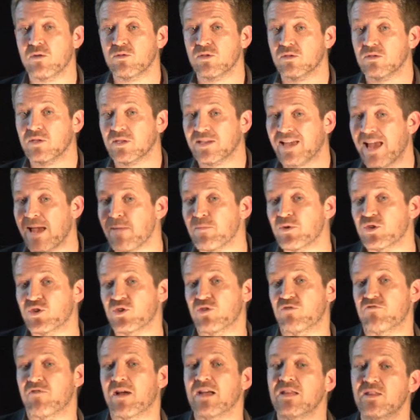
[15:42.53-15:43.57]
The chemists
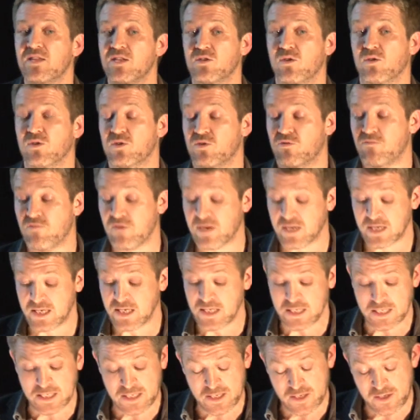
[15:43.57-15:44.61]
that write these laws are
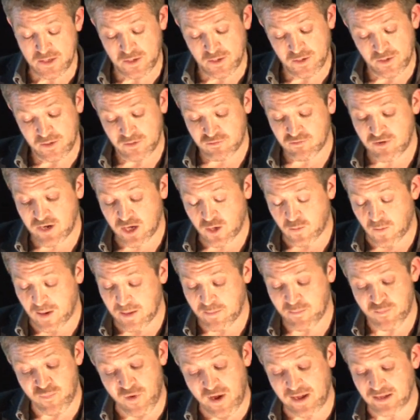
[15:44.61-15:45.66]
really
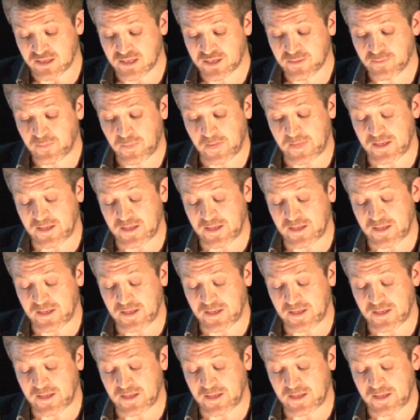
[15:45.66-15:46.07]
quite bright.